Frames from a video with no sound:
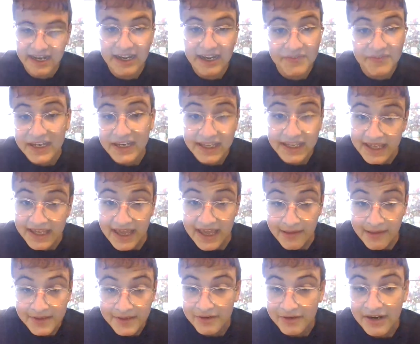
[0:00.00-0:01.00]
Not even a
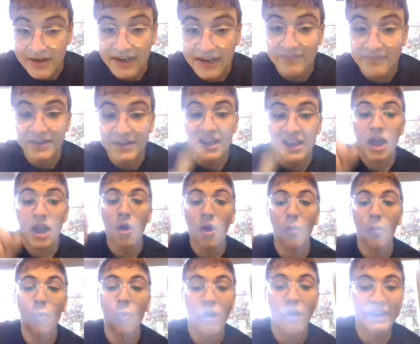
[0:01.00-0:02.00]
cameo, not even
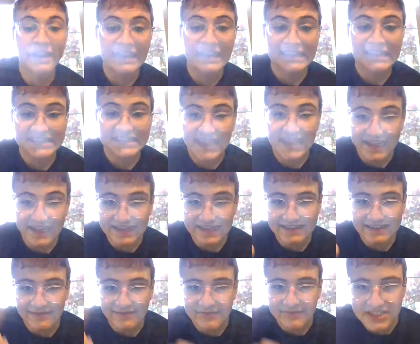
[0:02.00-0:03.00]
1
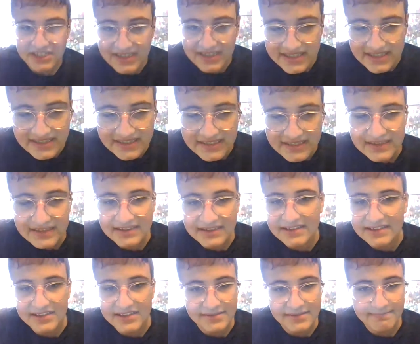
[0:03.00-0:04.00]
second, which is
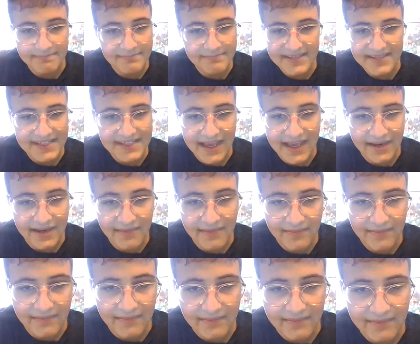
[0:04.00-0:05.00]
just sad.
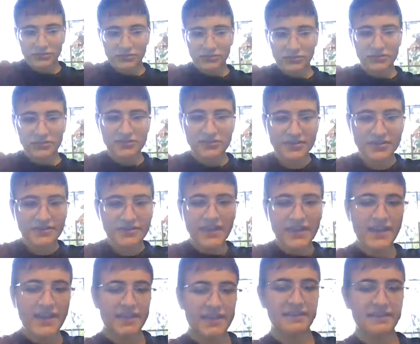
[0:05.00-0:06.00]
So
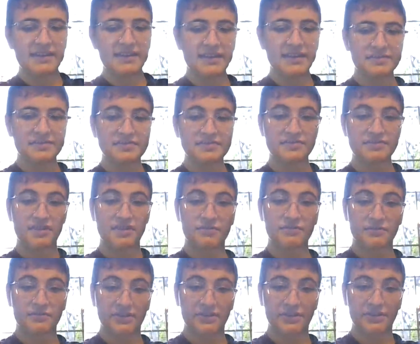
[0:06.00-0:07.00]
yeah, the characters
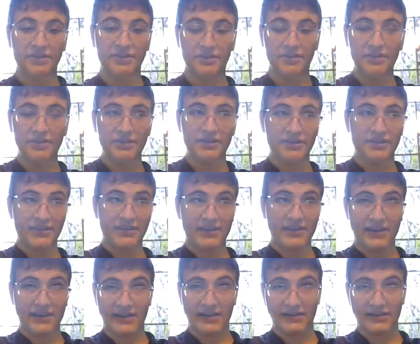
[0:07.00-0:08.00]
are really good,
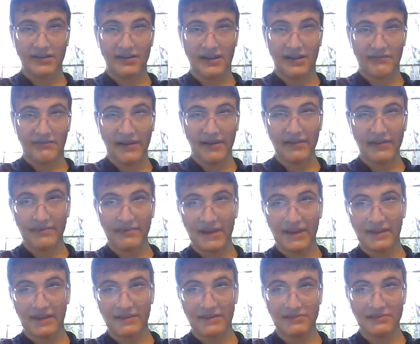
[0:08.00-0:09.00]
and I
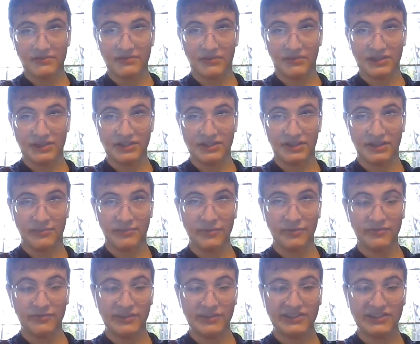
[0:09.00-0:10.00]
recommend watching the
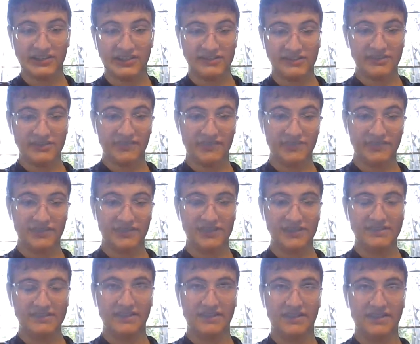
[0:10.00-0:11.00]
movie just for
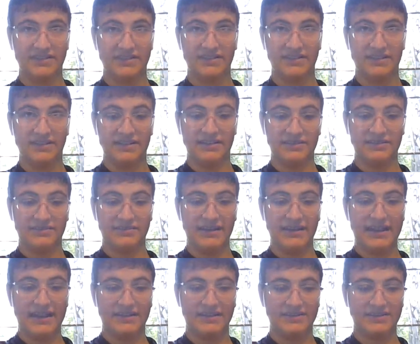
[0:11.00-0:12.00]
these character
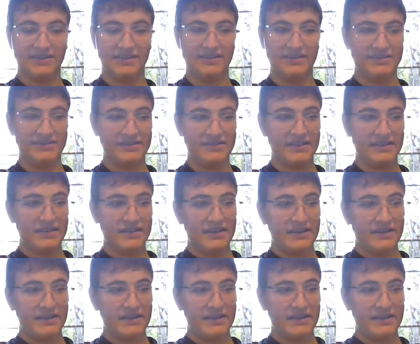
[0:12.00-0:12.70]
interactions.